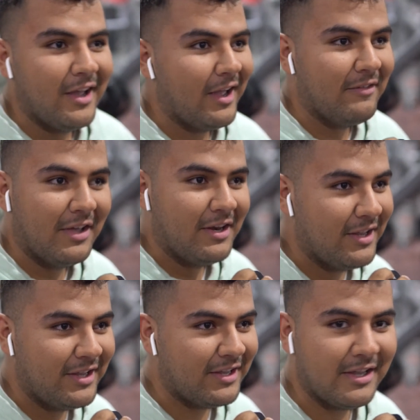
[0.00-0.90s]
Hey, man.
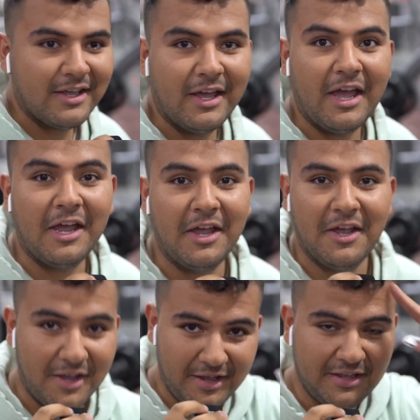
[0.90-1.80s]
Hey.
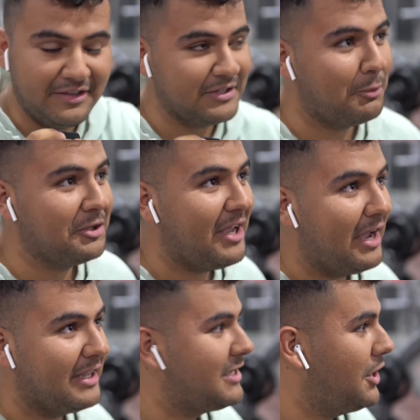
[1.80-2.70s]
It is one thing I
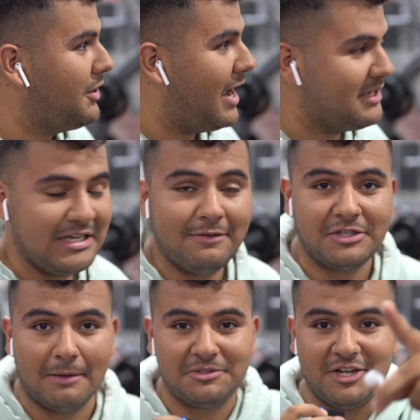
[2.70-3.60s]
can tell you guys is never
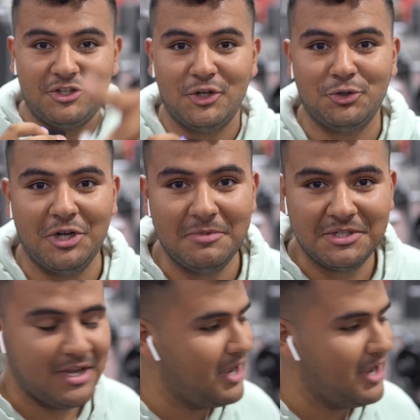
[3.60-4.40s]
stop chasing your dreams.